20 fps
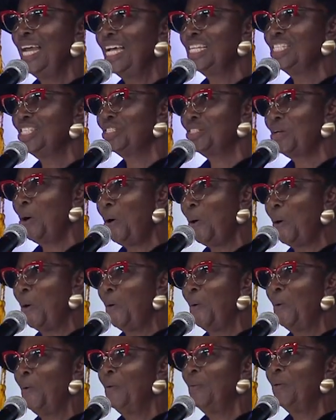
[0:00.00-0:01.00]
I
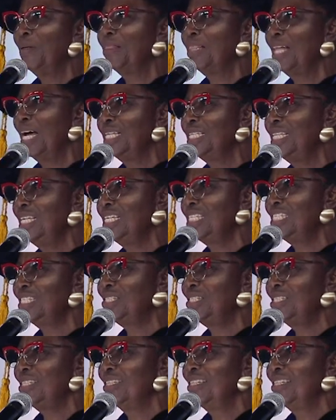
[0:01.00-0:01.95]
saw that this